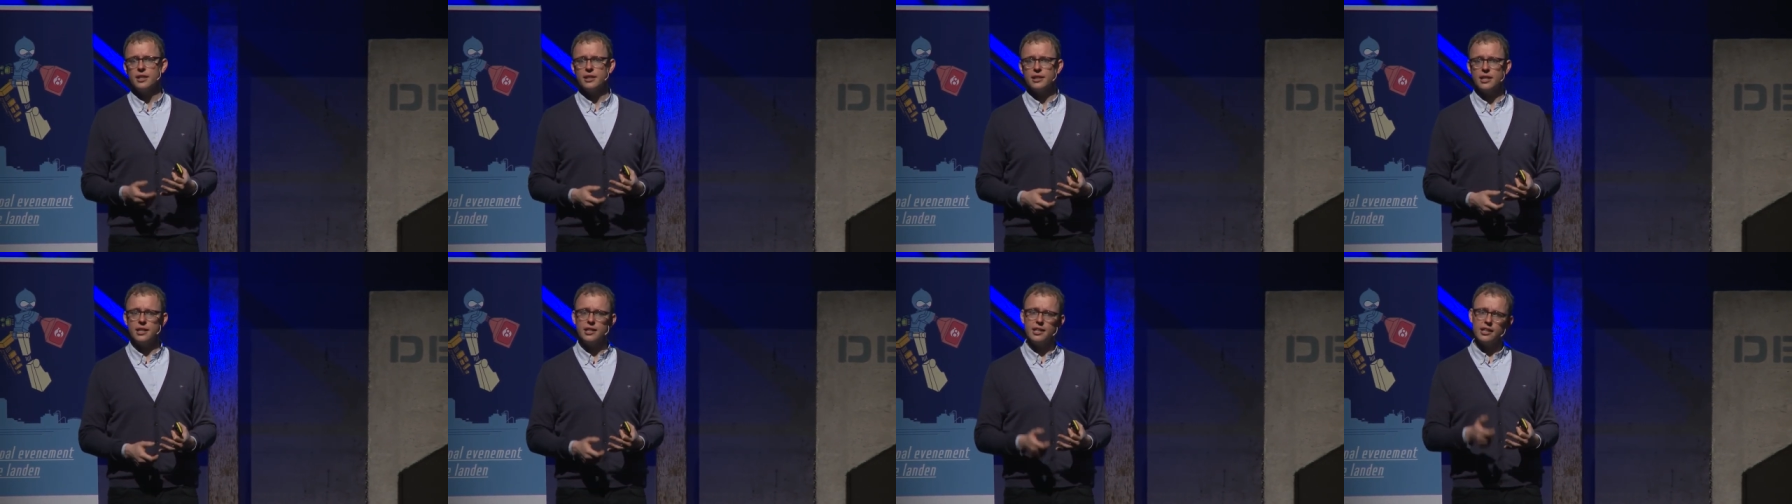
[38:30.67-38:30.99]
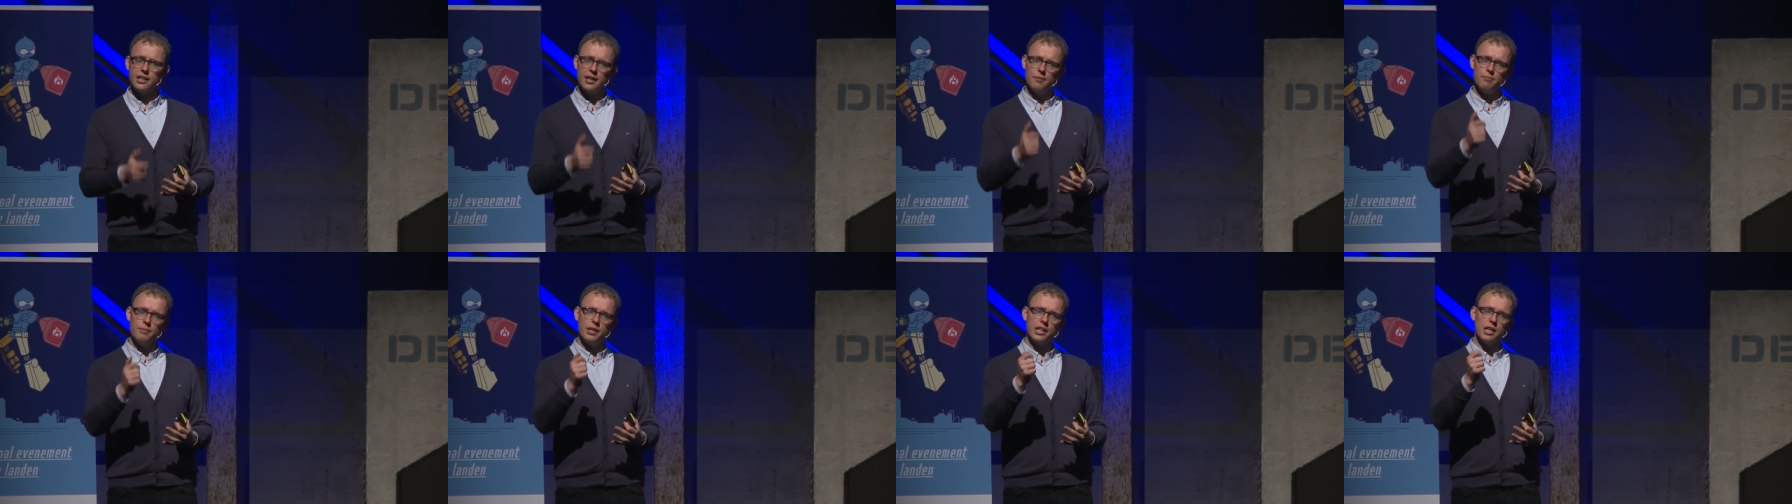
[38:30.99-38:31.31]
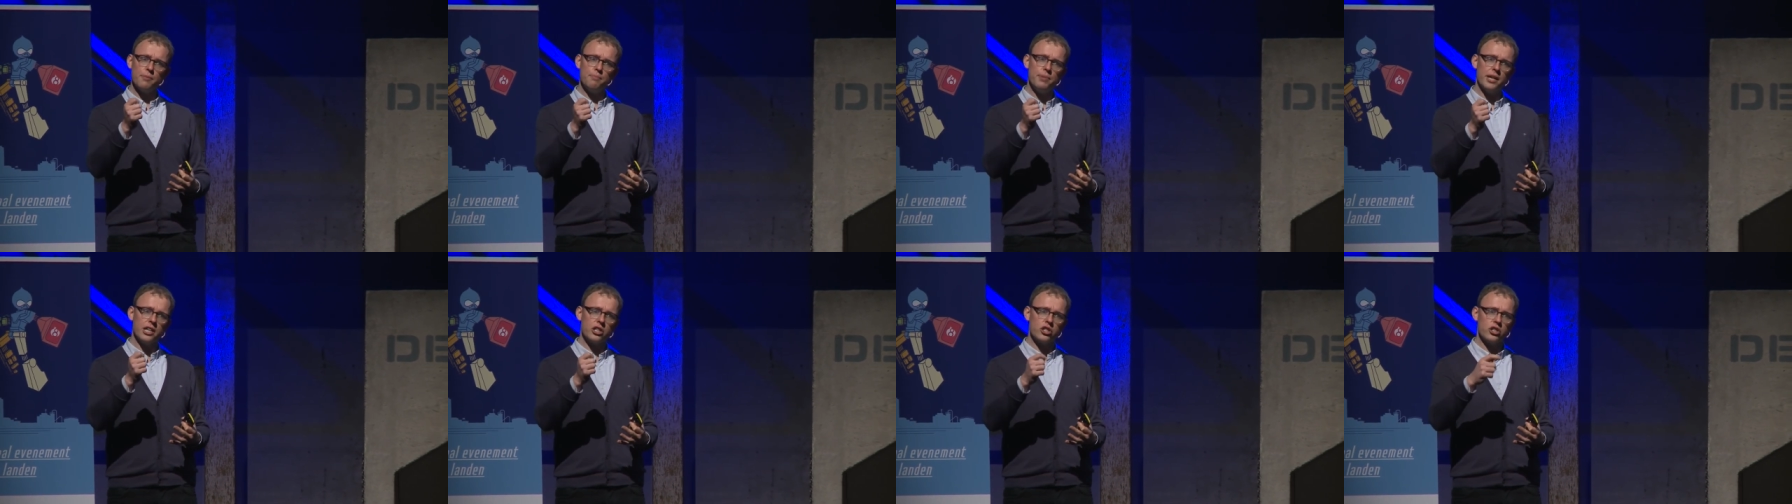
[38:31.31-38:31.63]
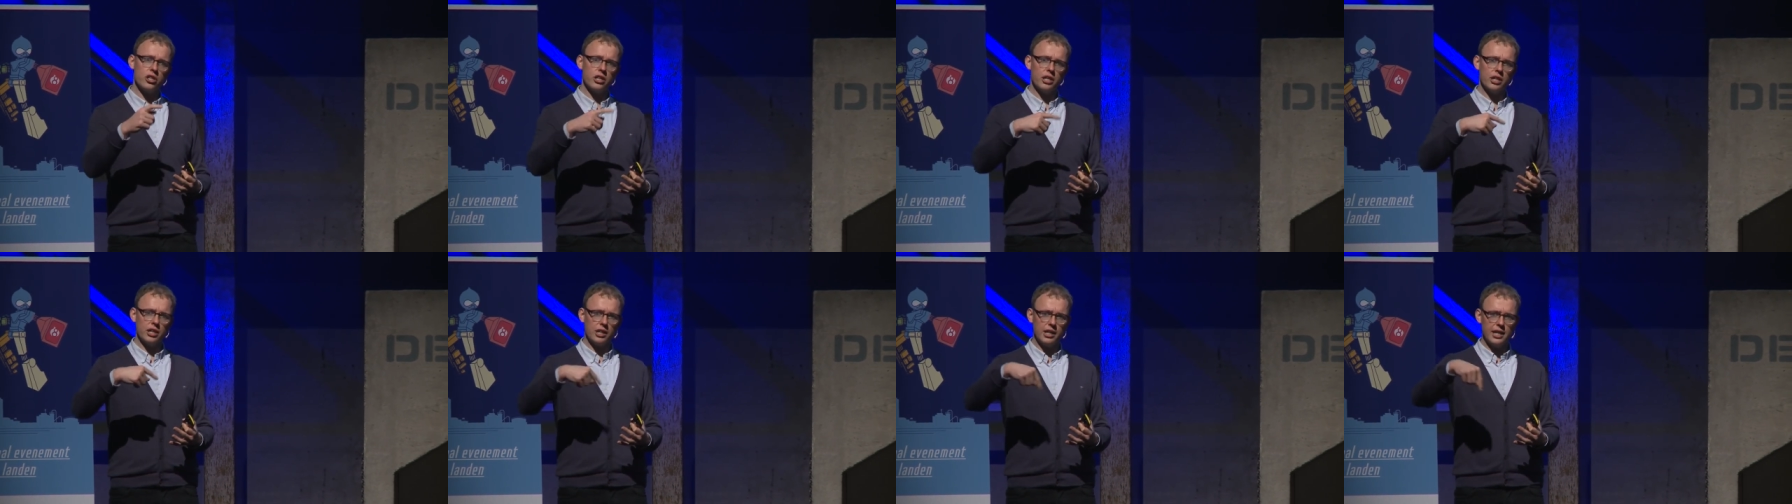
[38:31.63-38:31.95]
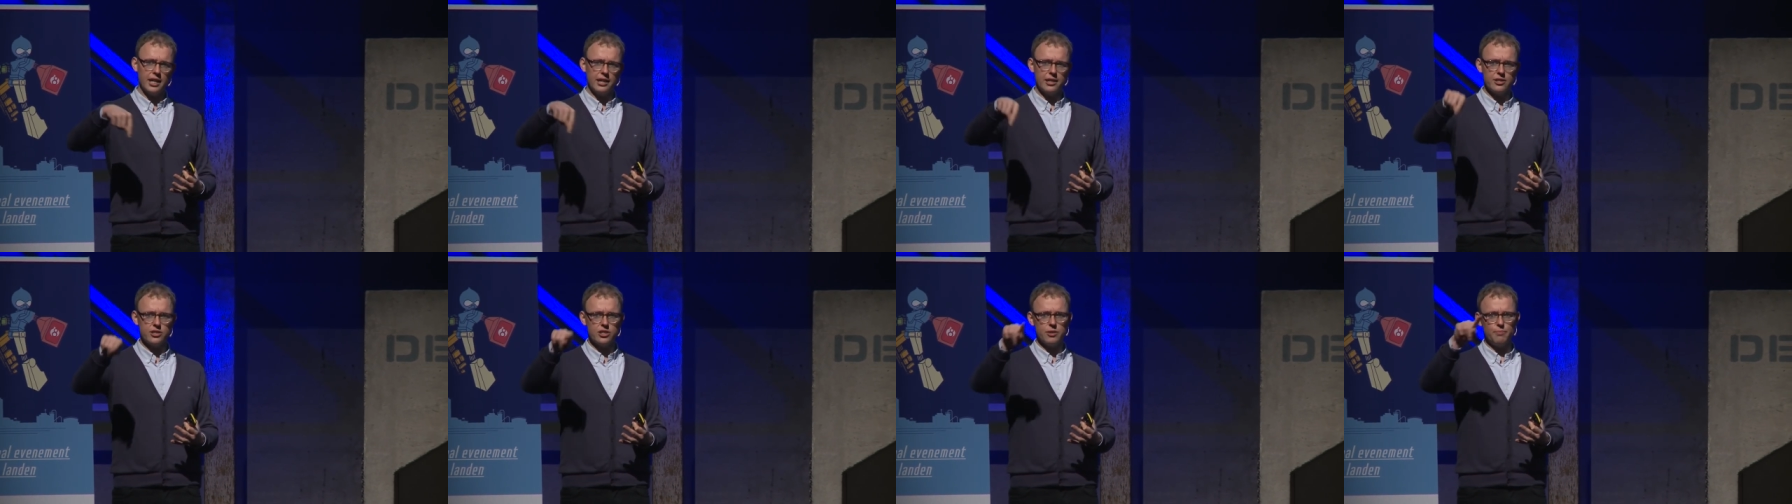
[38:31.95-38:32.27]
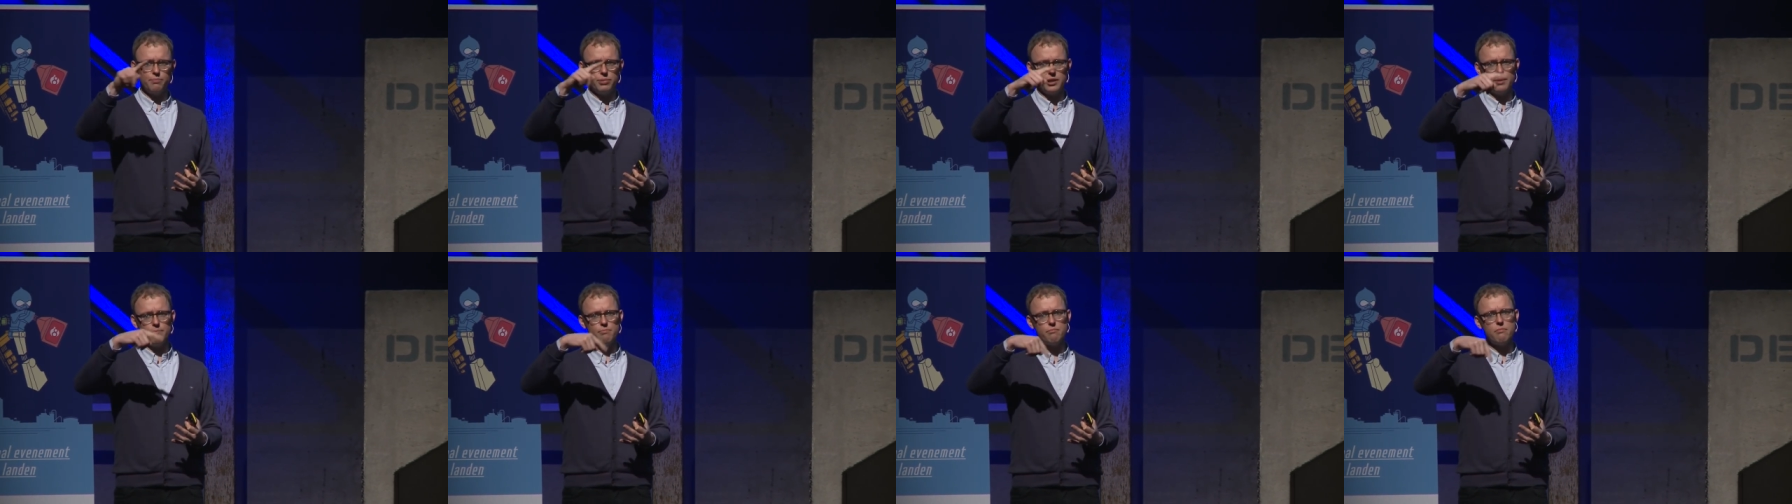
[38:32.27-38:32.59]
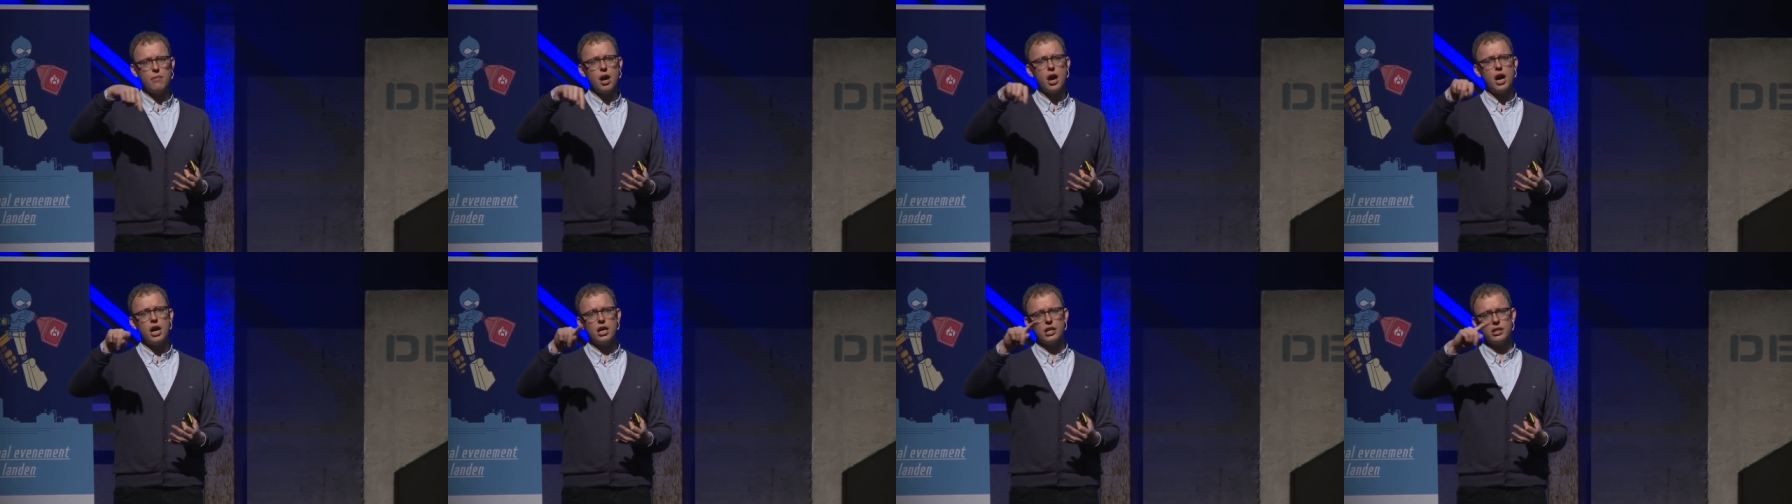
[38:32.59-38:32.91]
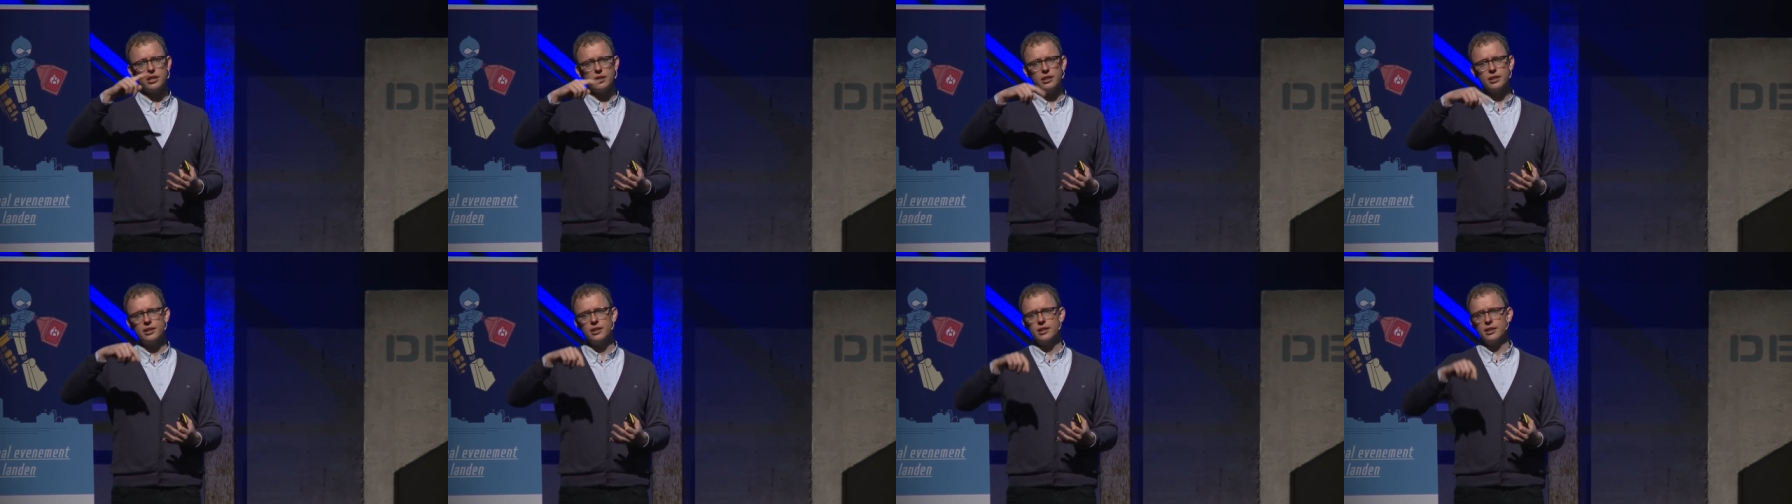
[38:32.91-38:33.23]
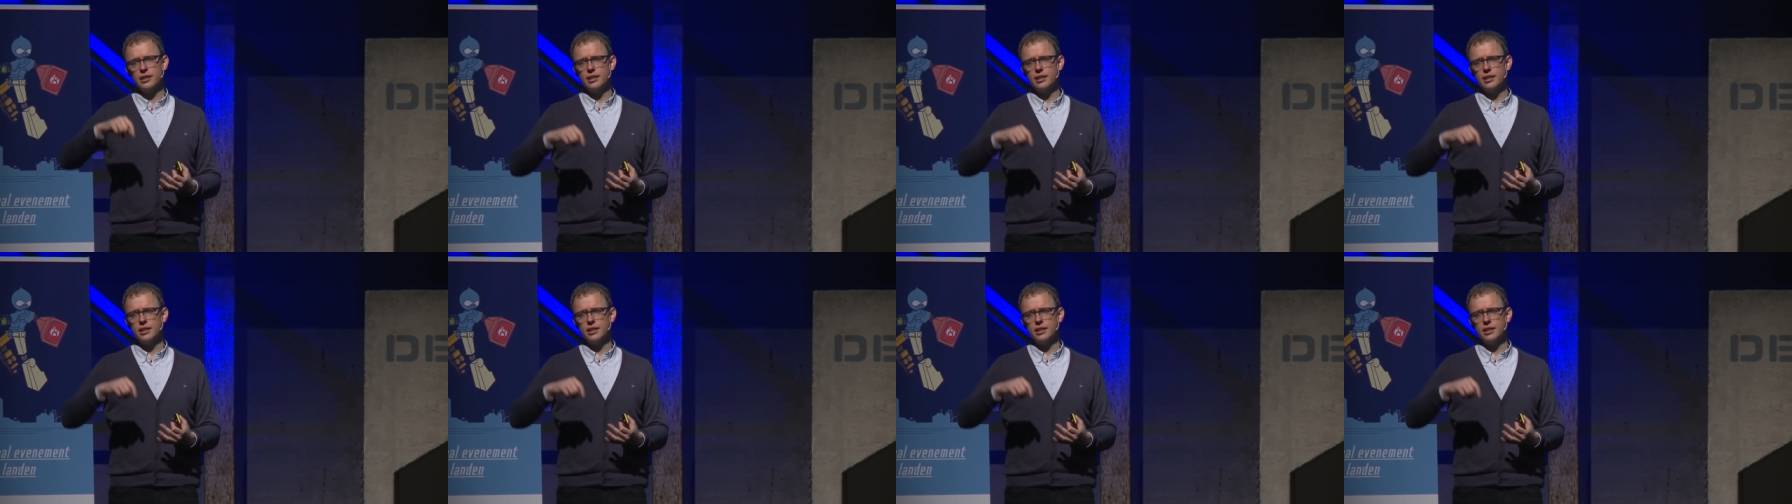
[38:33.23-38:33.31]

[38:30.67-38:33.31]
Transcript: then he can make a picture and can simply mark